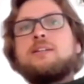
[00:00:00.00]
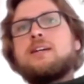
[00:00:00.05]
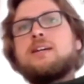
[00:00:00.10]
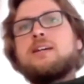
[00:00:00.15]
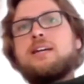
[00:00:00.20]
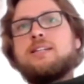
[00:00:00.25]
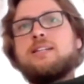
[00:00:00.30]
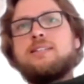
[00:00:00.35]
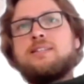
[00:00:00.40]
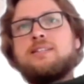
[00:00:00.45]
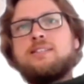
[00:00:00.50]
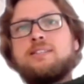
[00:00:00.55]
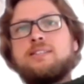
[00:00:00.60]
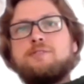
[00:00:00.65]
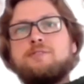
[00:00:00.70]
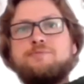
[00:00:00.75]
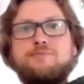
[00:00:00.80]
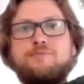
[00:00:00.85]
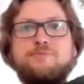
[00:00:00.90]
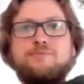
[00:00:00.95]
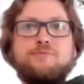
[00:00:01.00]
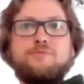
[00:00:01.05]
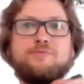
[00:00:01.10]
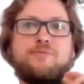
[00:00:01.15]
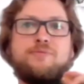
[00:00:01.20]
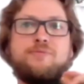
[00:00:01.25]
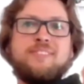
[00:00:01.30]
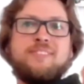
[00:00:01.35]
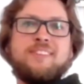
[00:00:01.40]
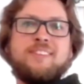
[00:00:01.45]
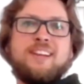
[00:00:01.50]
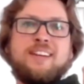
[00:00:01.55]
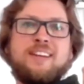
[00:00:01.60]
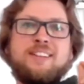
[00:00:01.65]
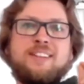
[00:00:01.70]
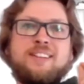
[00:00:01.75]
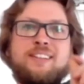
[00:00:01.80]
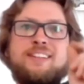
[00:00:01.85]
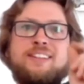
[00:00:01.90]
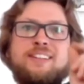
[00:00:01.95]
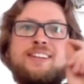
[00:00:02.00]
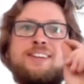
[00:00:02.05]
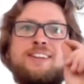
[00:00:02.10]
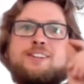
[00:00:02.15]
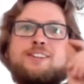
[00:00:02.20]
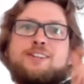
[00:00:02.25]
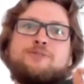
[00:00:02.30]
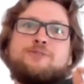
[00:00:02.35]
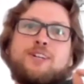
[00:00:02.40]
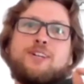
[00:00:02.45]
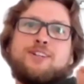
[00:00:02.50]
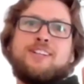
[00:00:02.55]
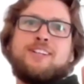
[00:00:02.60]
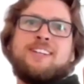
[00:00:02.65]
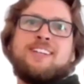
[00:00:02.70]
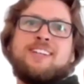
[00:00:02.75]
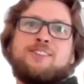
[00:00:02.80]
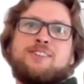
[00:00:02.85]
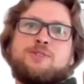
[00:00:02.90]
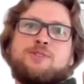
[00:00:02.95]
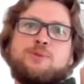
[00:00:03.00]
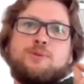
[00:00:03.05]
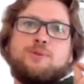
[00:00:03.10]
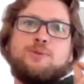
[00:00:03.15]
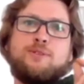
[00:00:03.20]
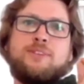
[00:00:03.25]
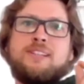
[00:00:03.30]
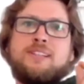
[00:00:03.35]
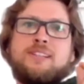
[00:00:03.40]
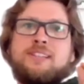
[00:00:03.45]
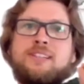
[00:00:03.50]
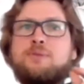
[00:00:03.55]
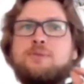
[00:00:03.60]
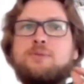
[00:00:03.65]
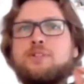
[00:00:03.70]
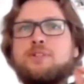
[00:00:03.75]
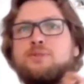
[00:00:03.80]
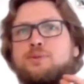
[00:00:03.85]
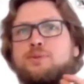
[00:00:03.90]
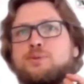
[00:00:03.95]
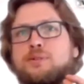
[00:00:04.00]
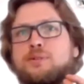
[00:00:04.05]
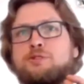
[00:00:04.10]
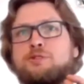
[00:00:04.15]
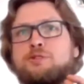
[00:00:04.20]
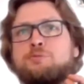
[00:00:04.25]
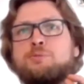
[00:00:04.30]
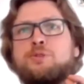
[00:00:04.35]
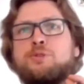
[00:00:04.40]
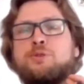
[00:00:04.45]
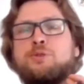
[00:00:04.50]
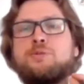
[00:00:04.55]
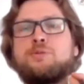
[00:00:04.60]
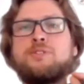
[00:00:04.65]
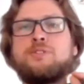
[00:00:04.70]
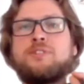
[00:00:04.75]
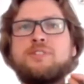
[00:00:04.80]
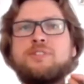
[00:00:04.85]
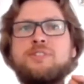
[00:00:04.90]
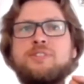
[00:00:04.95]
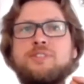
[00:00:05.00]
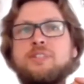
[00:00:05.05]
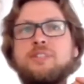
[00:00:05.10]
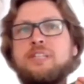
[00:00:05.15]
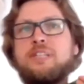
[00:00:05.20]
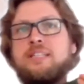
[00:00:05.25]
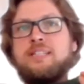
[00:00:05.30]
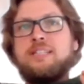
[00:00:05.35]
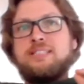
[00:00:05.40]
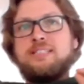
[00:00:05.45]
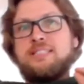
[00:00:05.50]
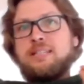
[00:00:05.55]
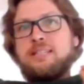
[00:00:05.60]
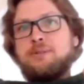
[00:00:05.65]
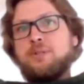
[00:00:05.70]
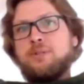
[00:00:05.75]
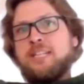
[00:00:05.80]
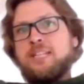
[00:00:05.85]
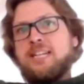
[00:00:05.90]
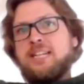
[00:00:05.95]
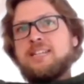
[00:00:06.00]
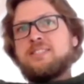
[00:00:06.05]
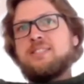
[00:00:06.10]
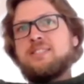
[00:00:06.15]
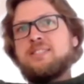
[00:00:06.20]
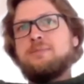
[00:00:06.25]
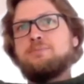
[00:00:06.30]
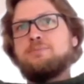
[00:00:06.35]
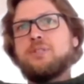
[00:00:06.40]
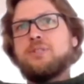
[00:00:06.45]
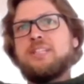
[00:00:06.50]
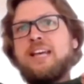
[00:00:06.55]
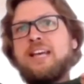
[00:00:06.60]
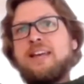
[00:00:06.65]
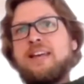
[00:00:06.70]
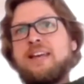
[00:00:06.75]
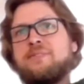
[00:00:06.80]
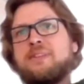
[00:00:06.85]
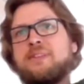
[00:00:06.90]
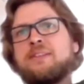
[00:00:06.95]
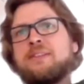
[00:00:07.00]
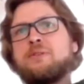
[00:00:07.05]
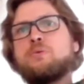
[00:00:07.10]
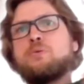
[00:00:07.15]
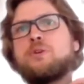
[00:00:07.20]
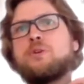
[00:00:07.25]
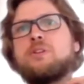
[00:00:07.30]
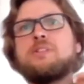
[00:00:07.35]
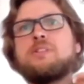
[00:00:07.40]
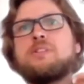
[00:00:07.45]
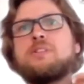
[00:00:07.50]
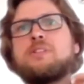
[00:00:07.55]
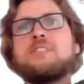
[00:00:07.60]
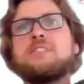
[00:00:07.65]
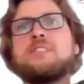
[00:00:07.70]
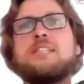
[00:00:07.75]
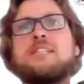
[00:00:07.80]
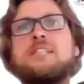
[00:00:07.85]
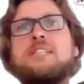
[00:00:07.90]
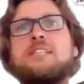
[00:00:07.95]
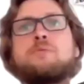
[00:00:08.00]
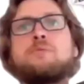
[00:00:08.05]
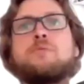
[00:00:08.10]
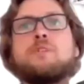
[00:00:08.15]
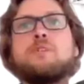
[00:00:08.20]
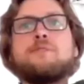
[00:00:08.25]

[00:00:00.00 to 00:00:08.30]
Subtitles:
And I think a very cool thing that we can do on computers is that we can actually pretend that the world is equal.